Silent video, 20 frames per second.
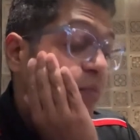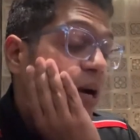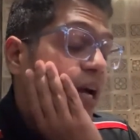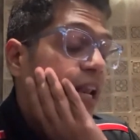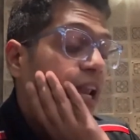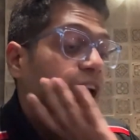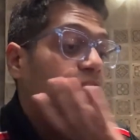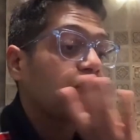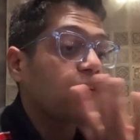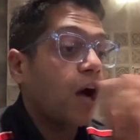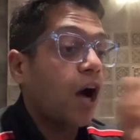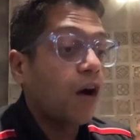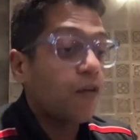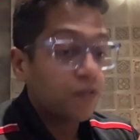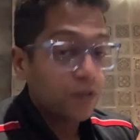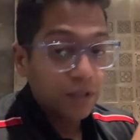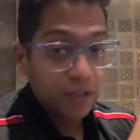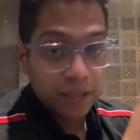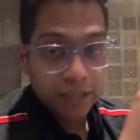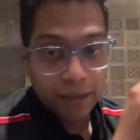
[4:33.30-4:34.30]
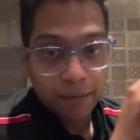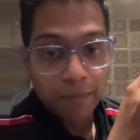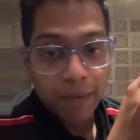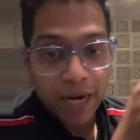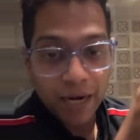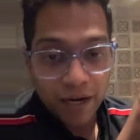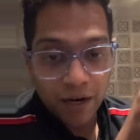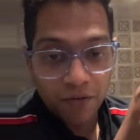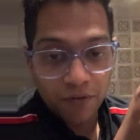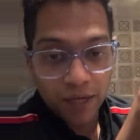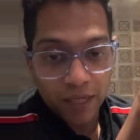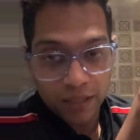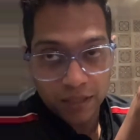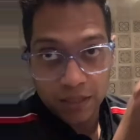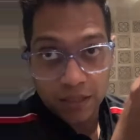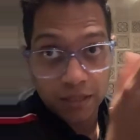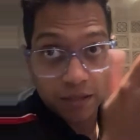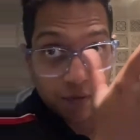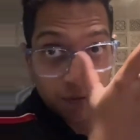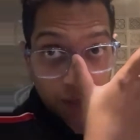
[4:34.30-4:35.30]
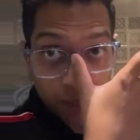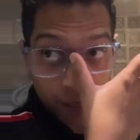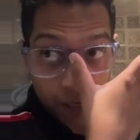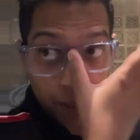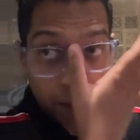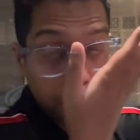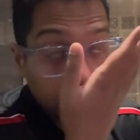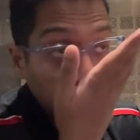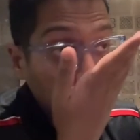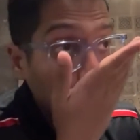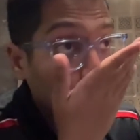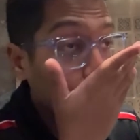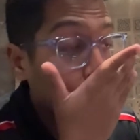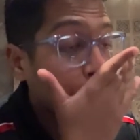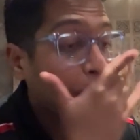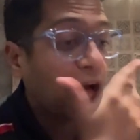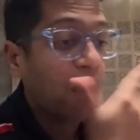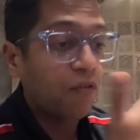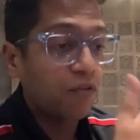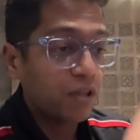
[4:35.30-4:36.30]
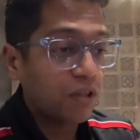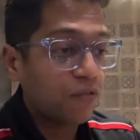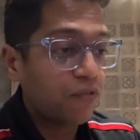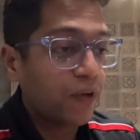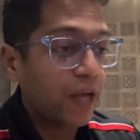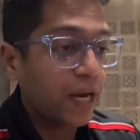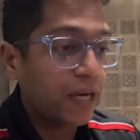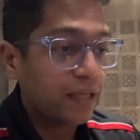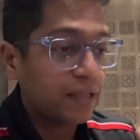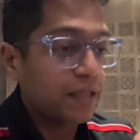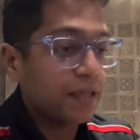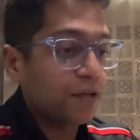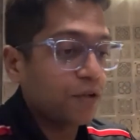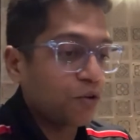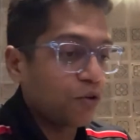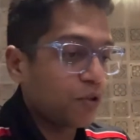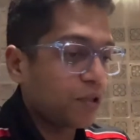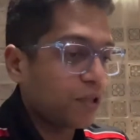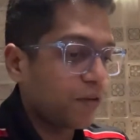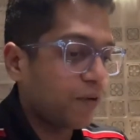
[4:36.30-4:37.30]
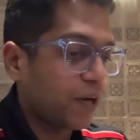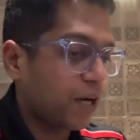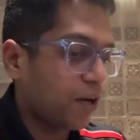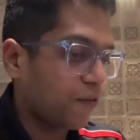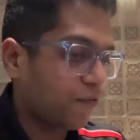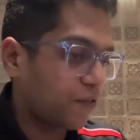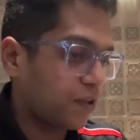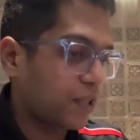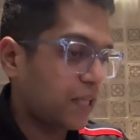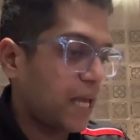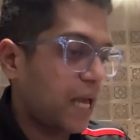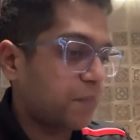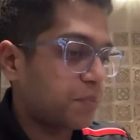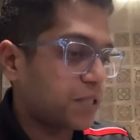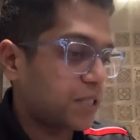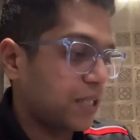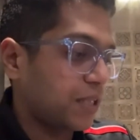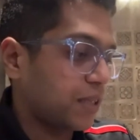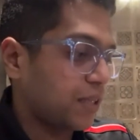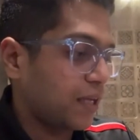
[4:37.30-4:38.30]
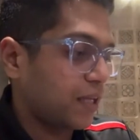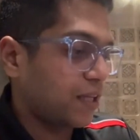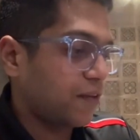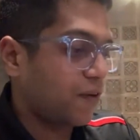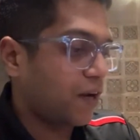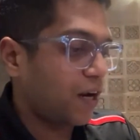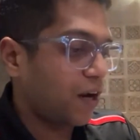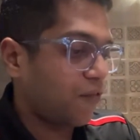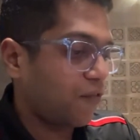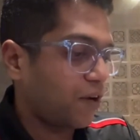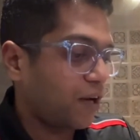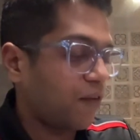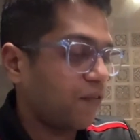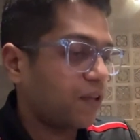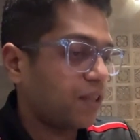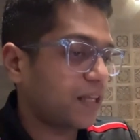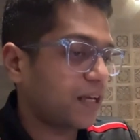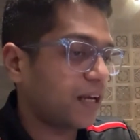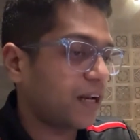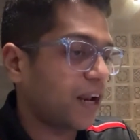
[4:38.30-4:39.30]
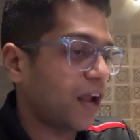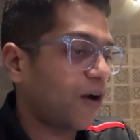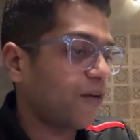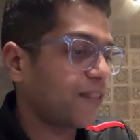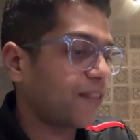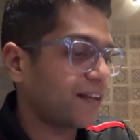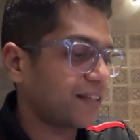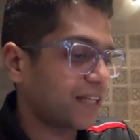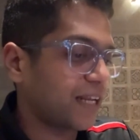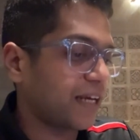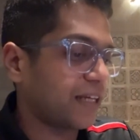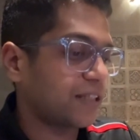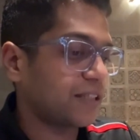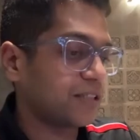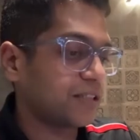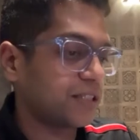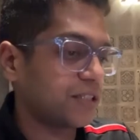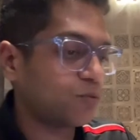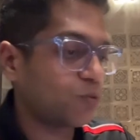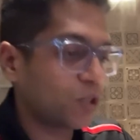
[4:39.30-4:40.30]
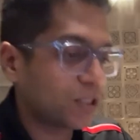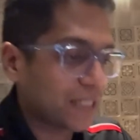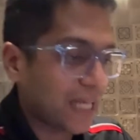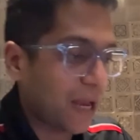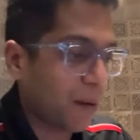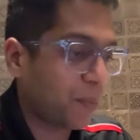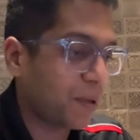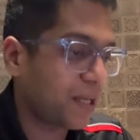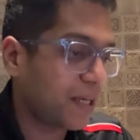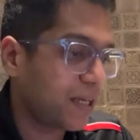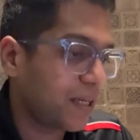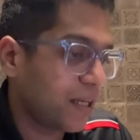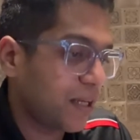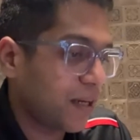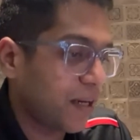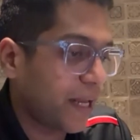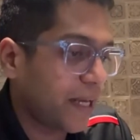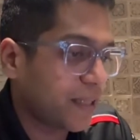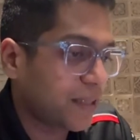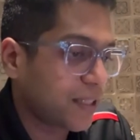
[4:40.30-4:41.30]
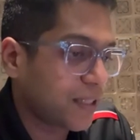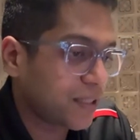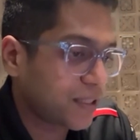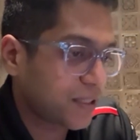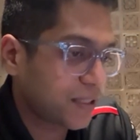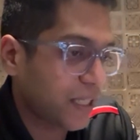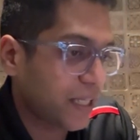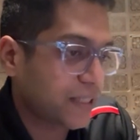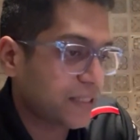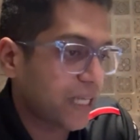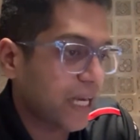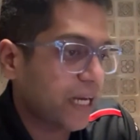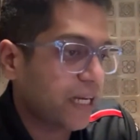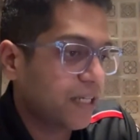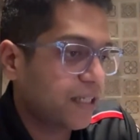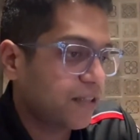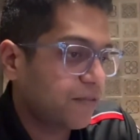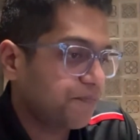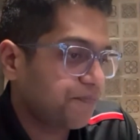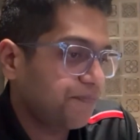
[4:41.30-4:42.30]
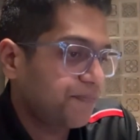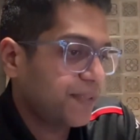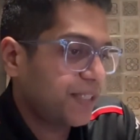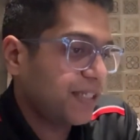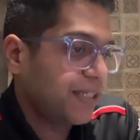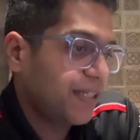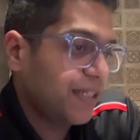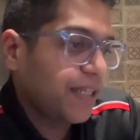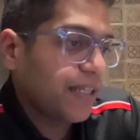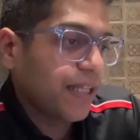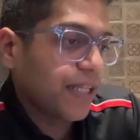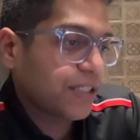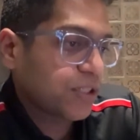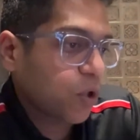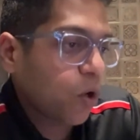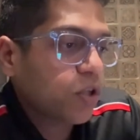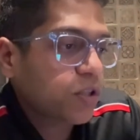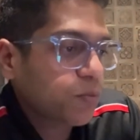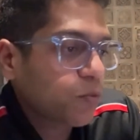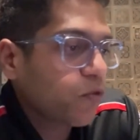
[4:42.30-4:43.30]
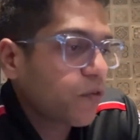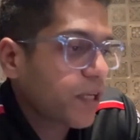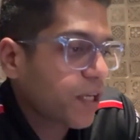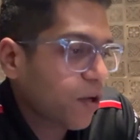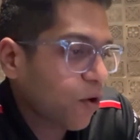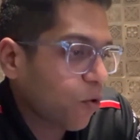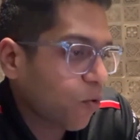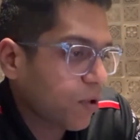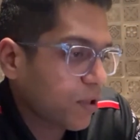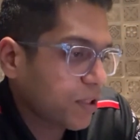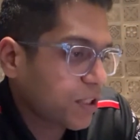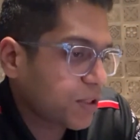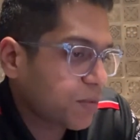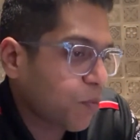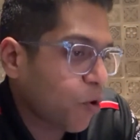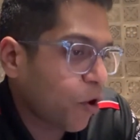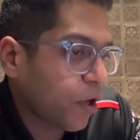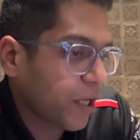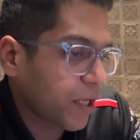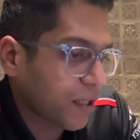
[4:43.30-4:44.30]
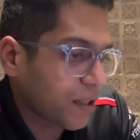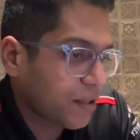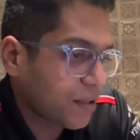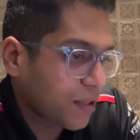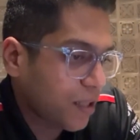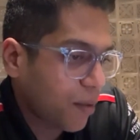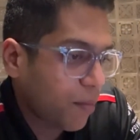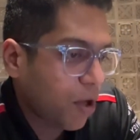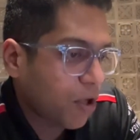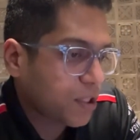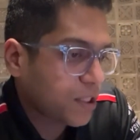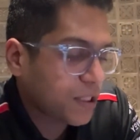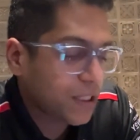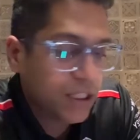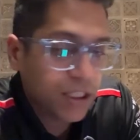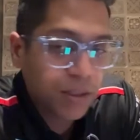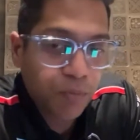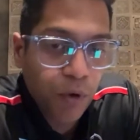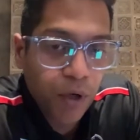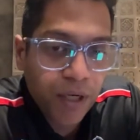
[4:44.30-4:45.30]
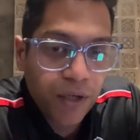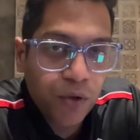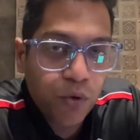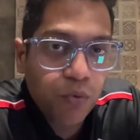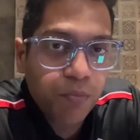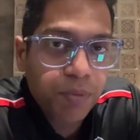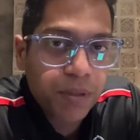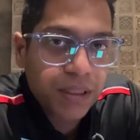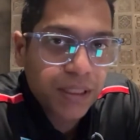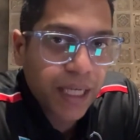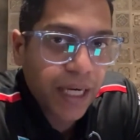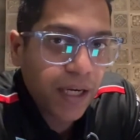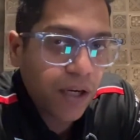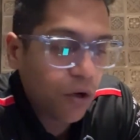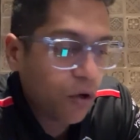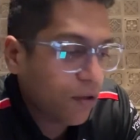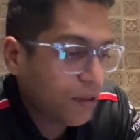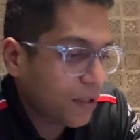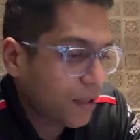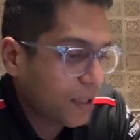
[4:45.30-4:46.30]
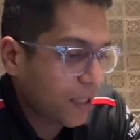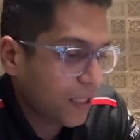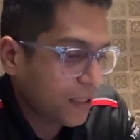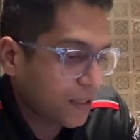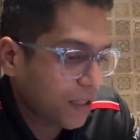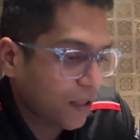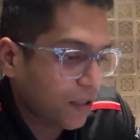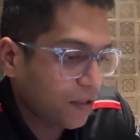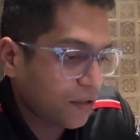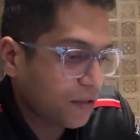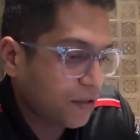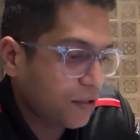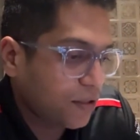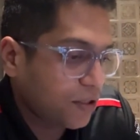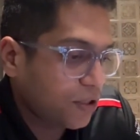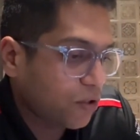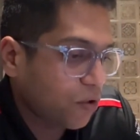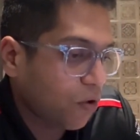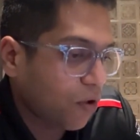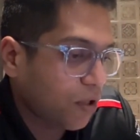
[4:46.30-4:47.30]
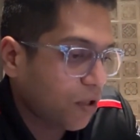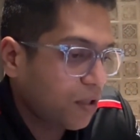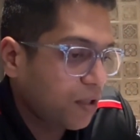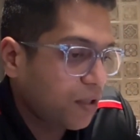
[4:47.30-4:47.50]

life after they mended ways, right? After the fact that they went after the Epstein thing, they went after everything, and now that's like this is what's happening, like this exactly. The stock's moving lower this morning, about 6.2% on the Tesla stock,